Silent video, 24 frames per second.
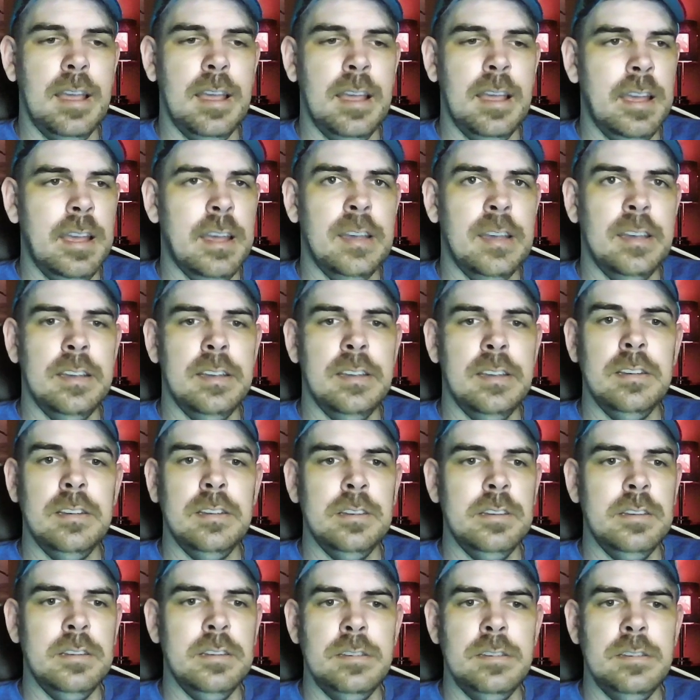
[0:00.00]
I,
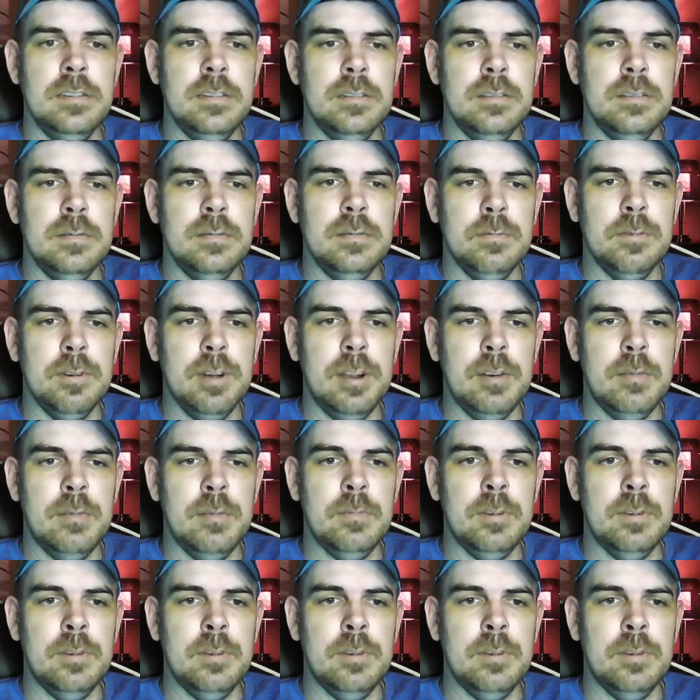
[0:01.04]
I don't, we